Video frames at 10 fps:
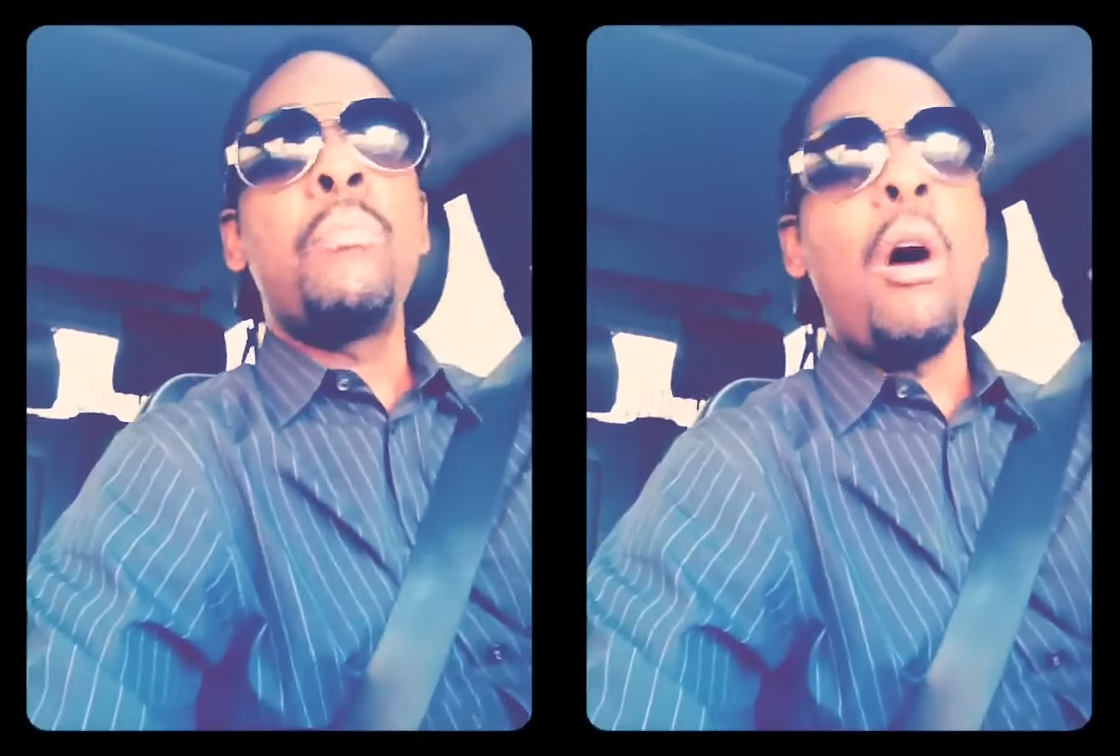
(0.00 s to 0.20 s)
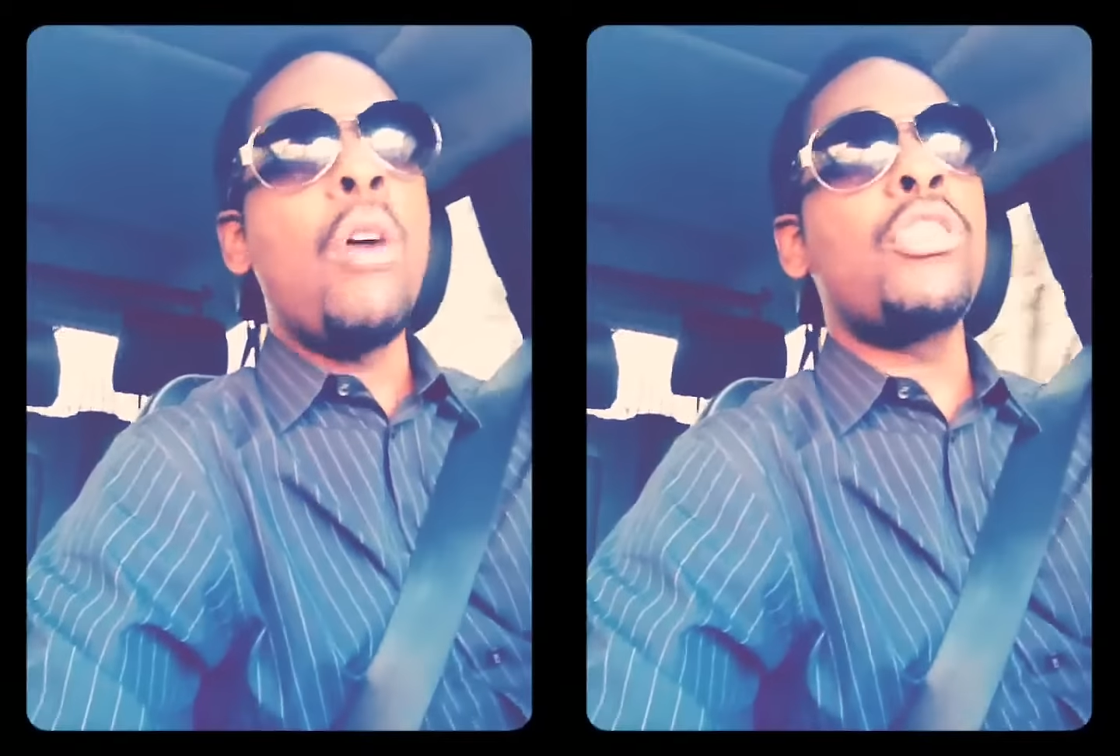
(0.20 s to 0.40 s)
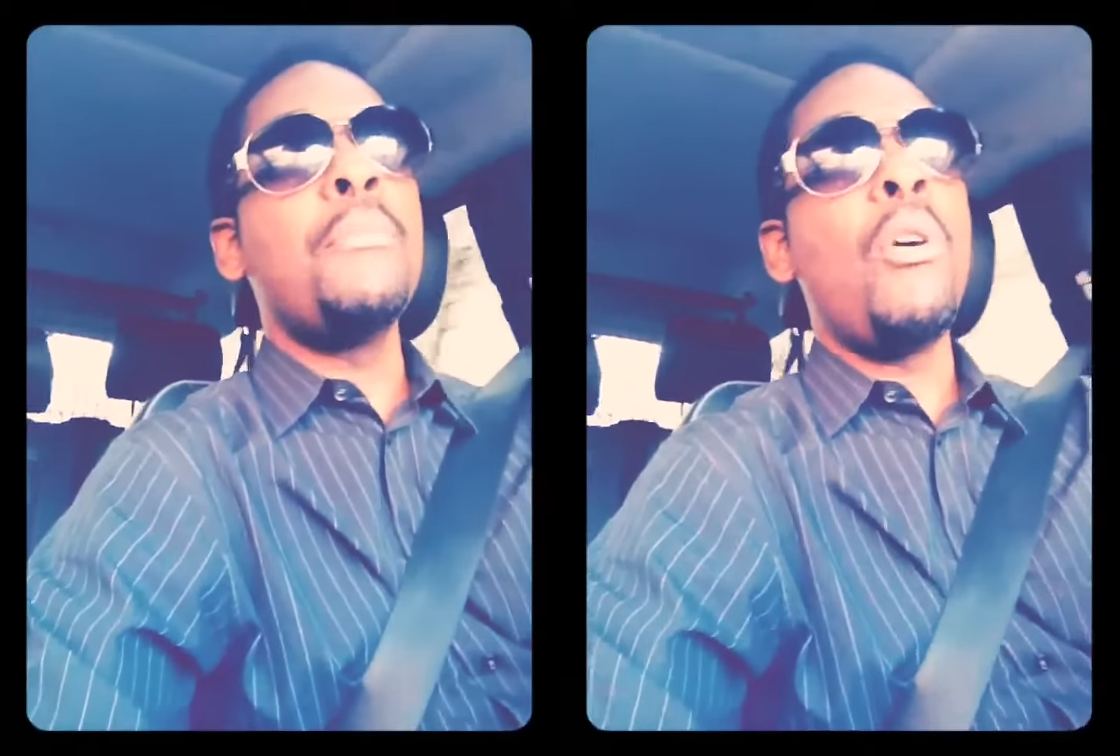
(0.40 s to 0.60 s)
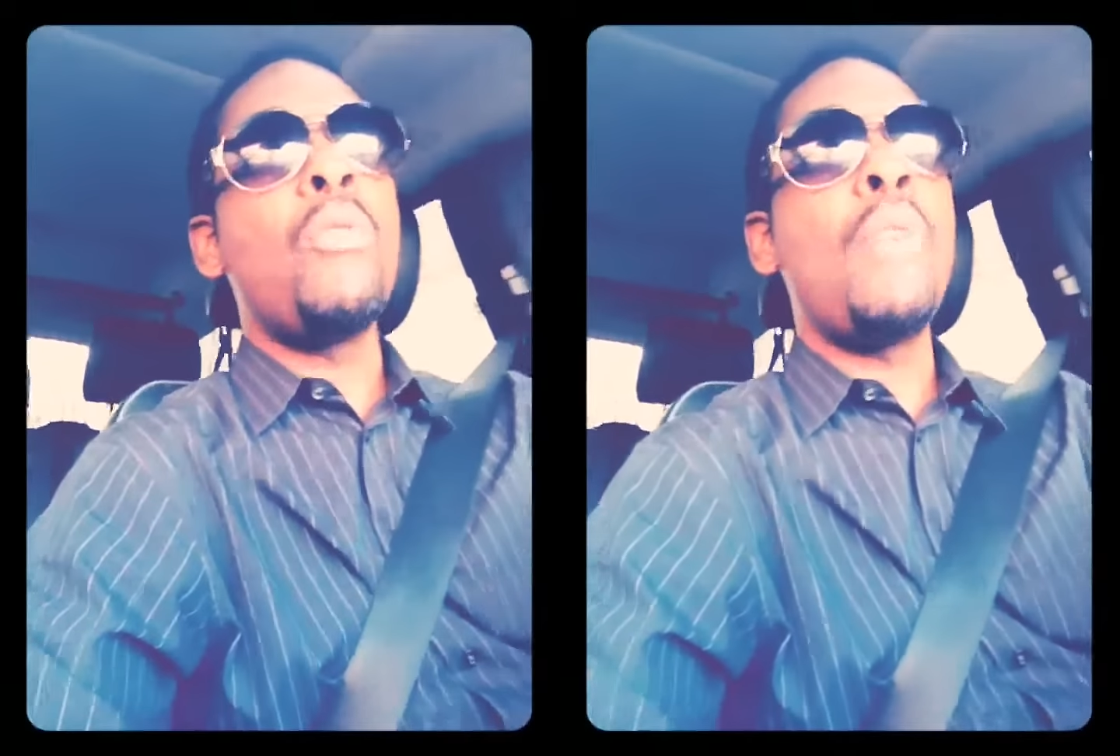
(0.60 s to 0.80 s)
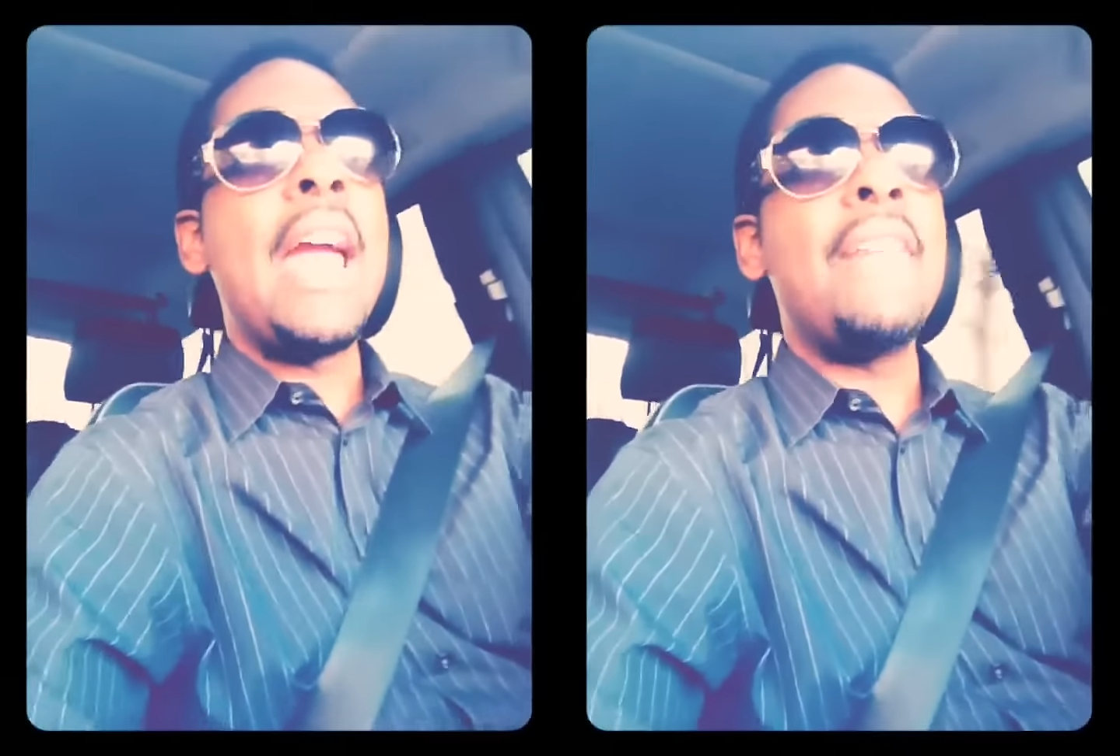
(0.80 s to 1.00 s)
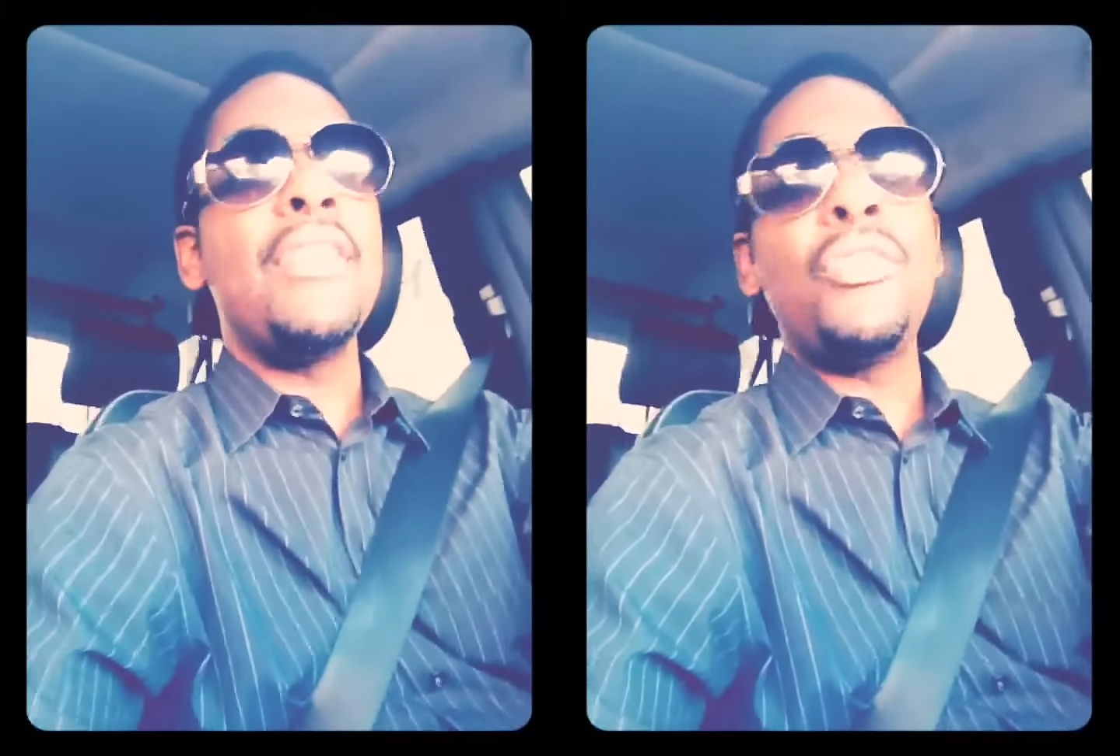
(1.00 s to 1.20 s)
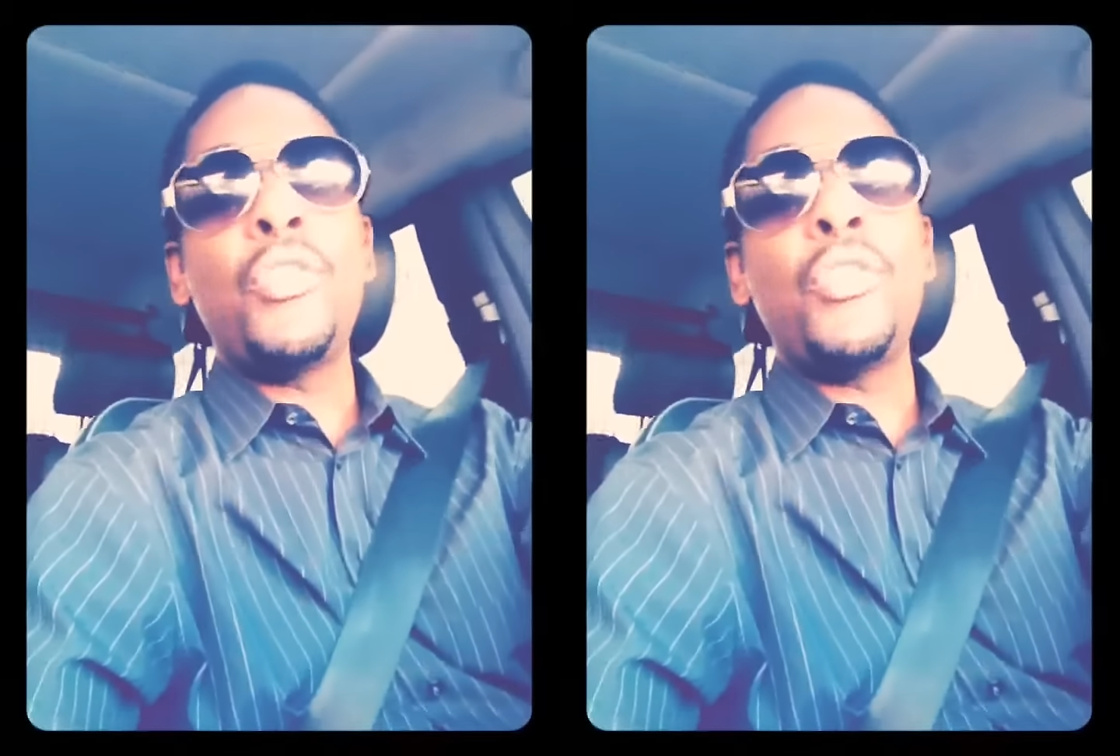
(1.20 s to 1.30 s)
Baltimore Ravens